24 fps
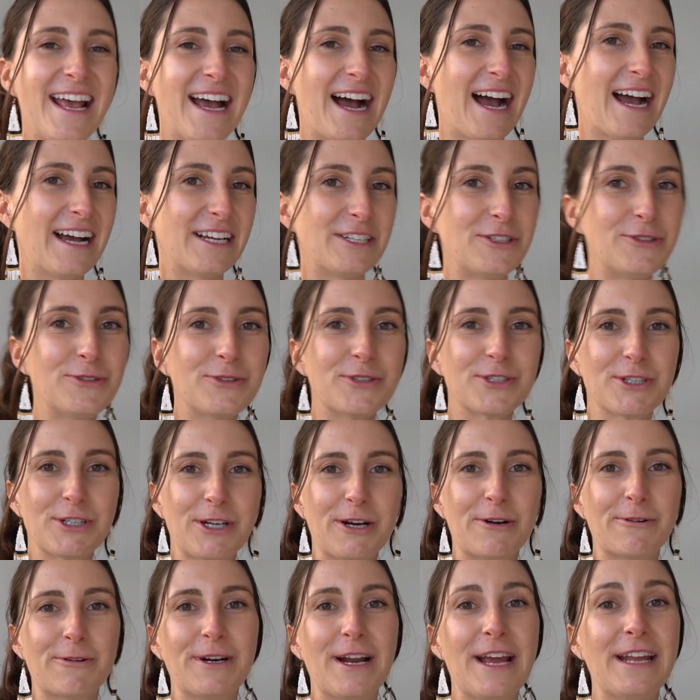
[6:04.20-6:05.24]
I took
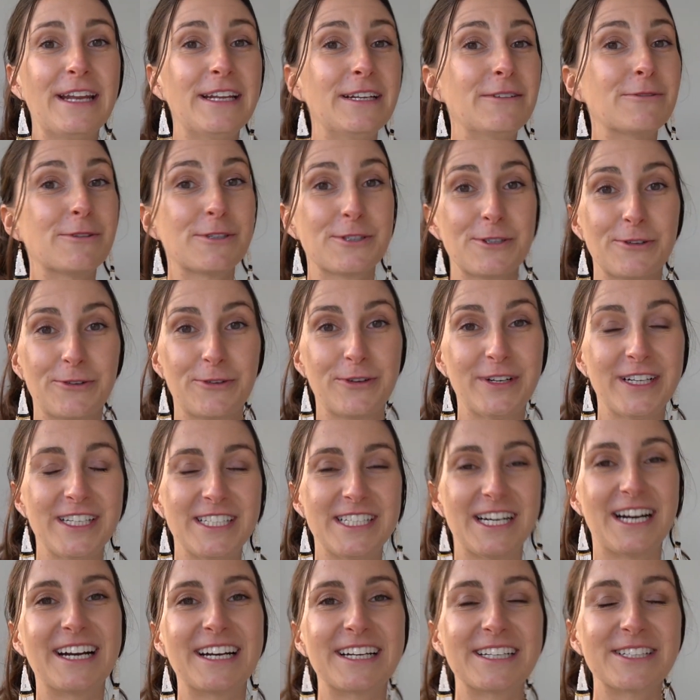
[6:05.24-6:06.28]
shower and it was already
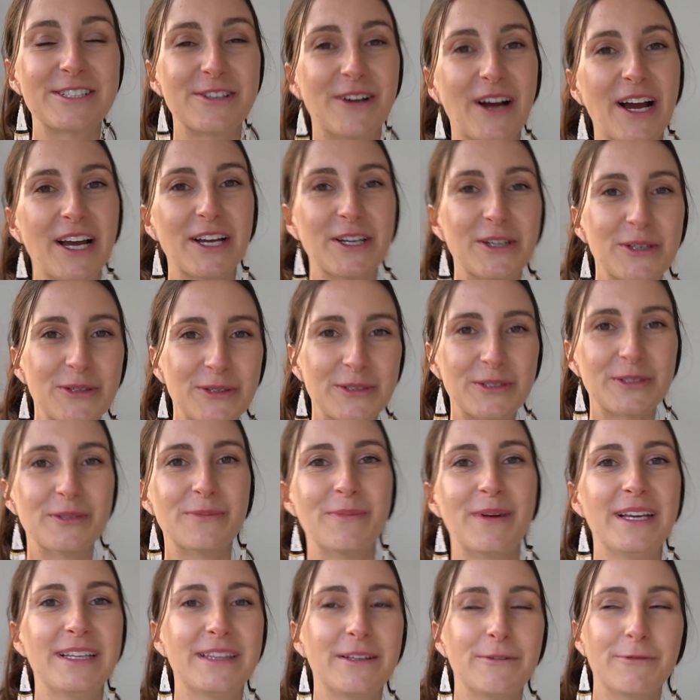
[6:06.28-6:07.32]
dark, so I couldn't
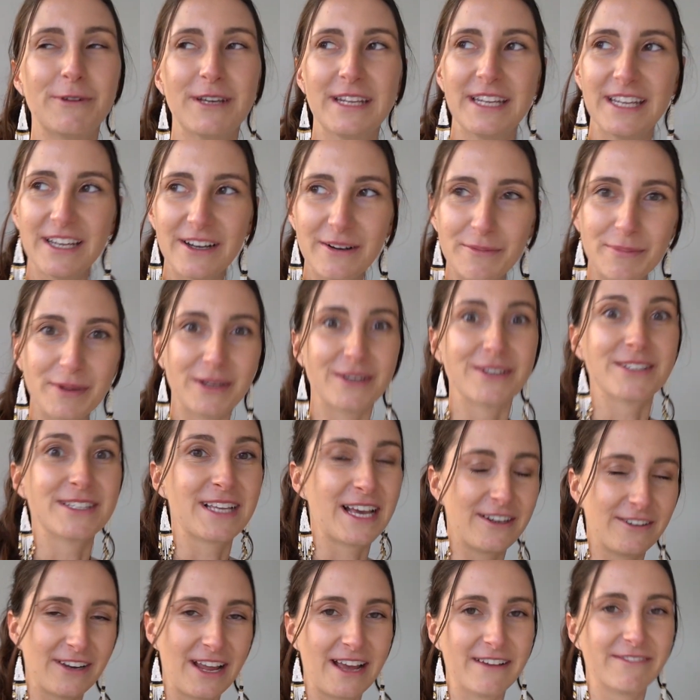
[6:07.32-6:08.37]
make the video because I
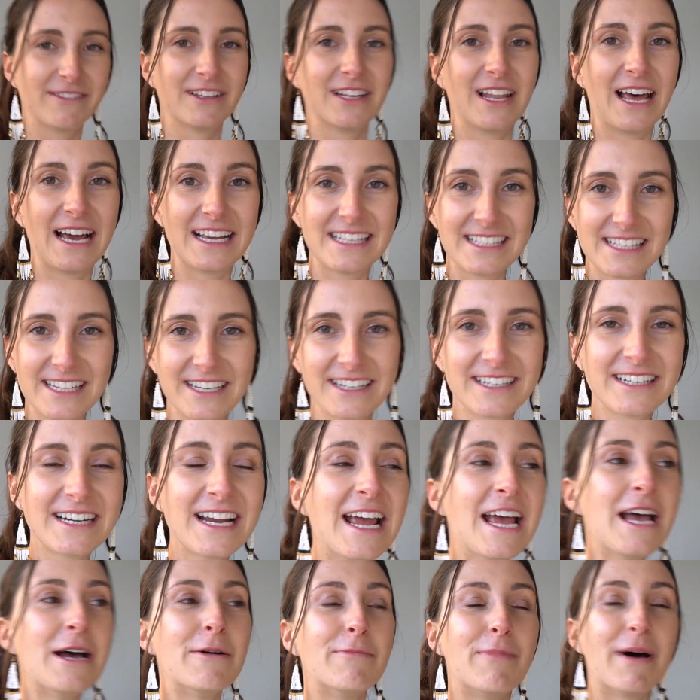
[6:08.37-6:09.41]
don't have the lights here.
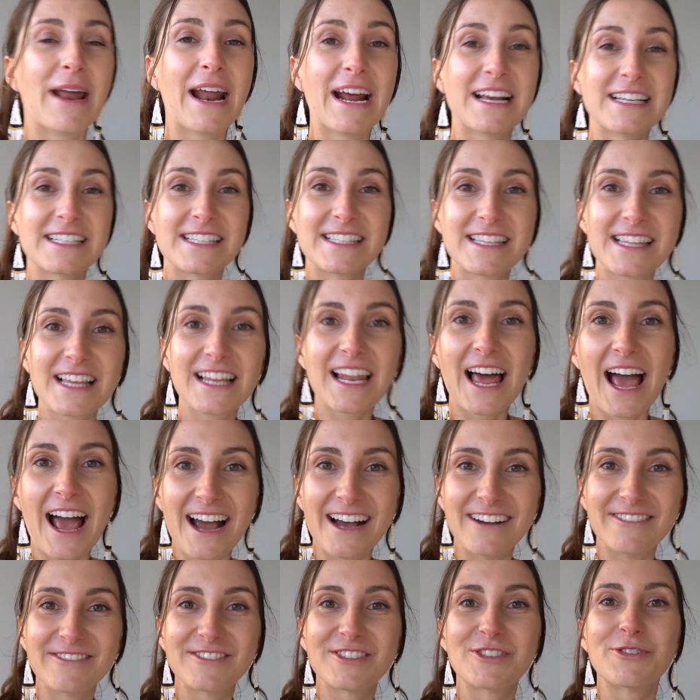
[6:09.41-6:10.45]
But I still
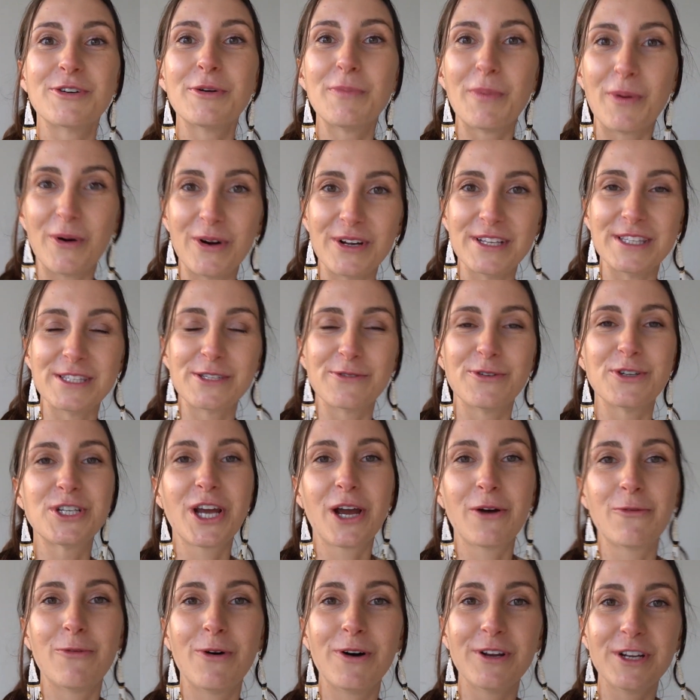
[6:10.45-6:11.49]
have 3 points which
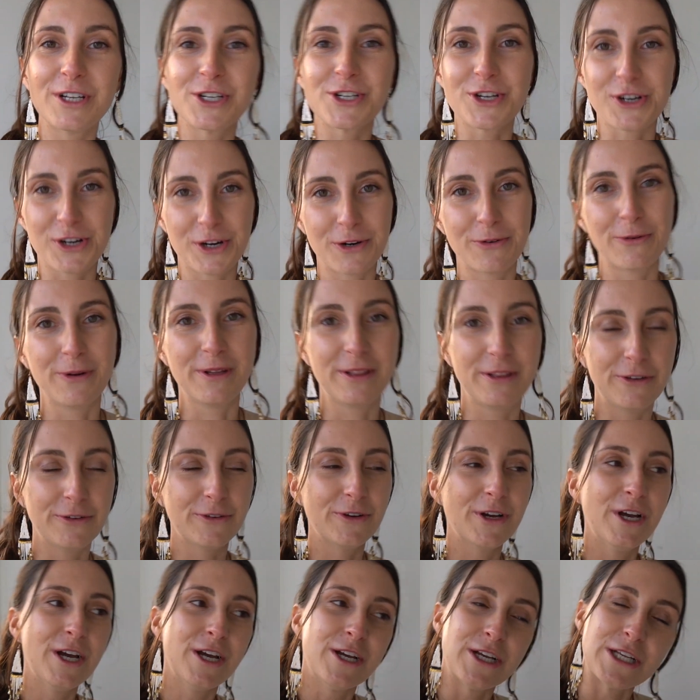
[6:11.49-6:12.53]
I want to share with you.
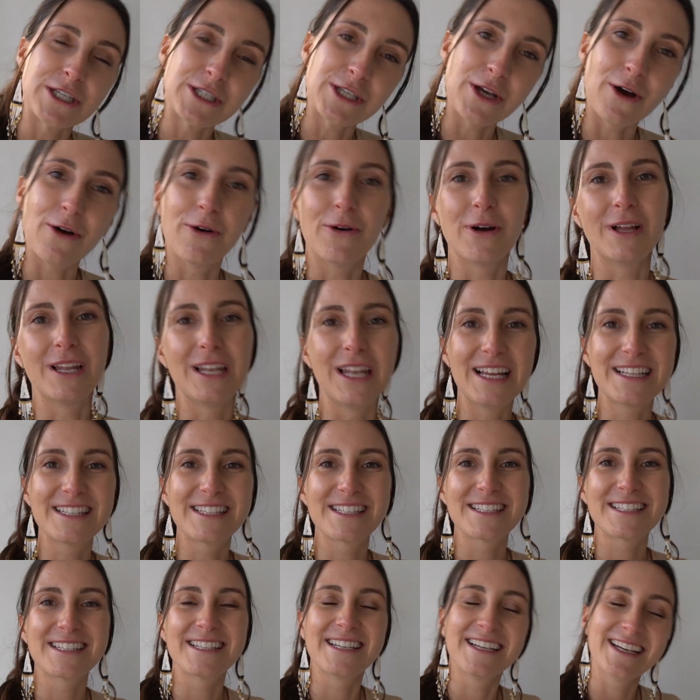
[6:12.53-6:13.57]
So
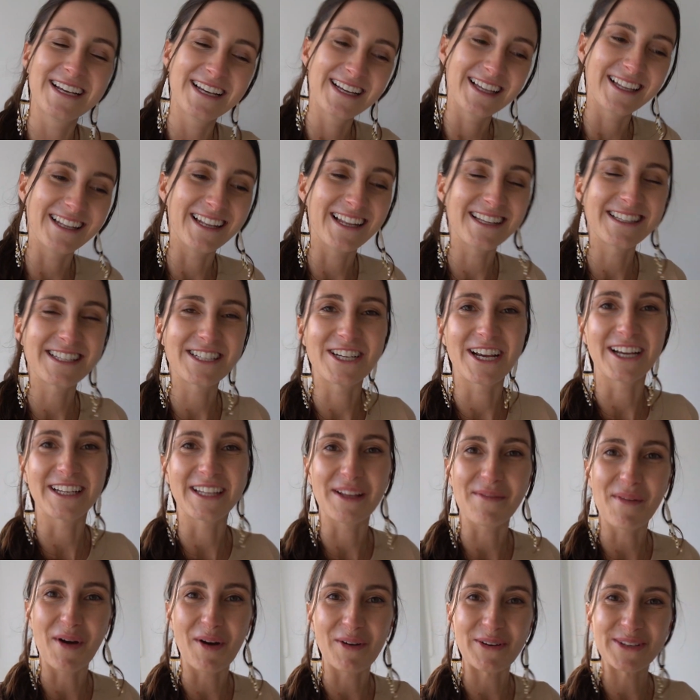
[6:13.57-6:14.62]
let's check
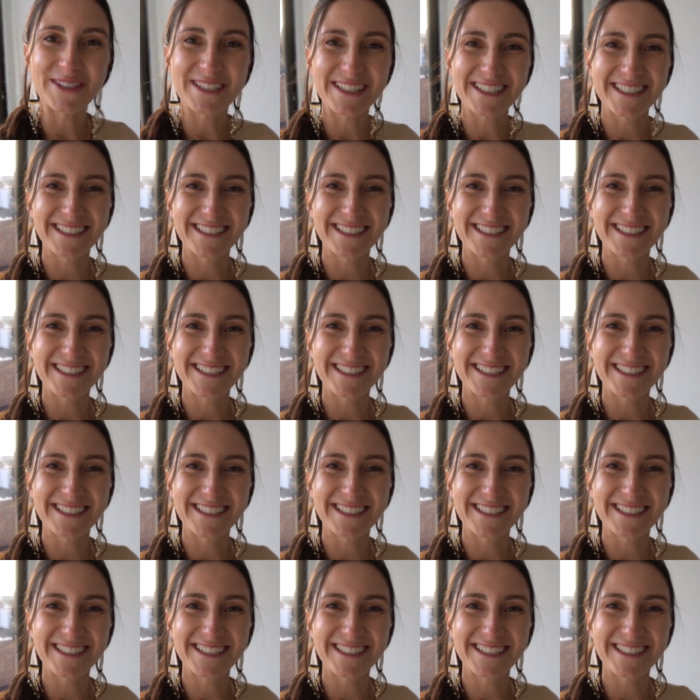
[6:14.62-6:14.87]
them out.